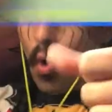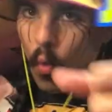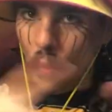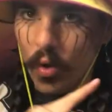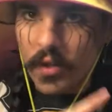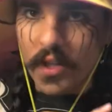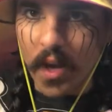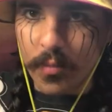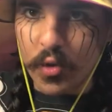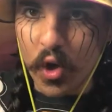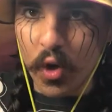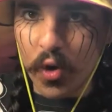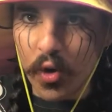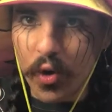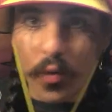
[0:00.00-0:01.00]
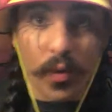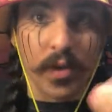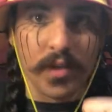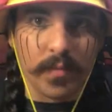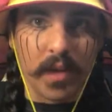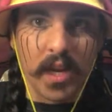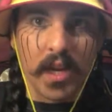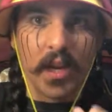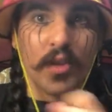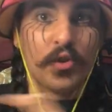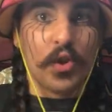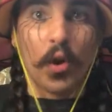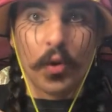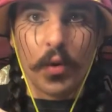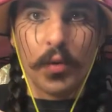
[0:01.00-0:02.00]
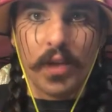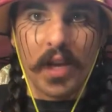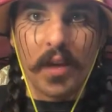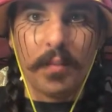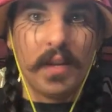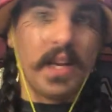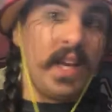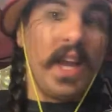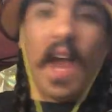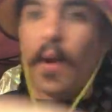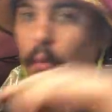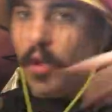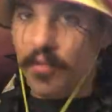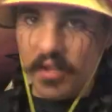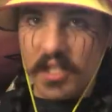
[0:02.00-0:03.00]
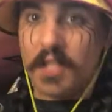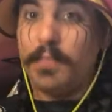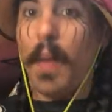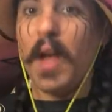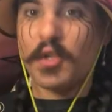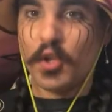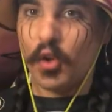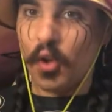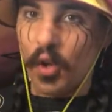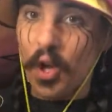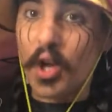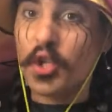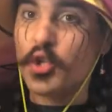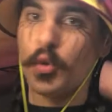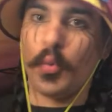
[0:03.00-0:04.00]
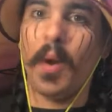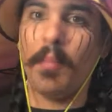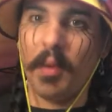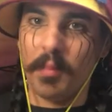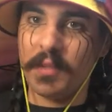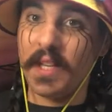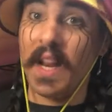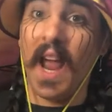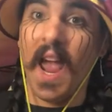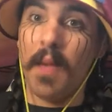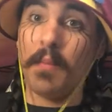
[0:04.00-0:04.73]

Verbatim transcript: What is up, Joe Crew? It is me, Johku DMD, and we have a special Shrippum today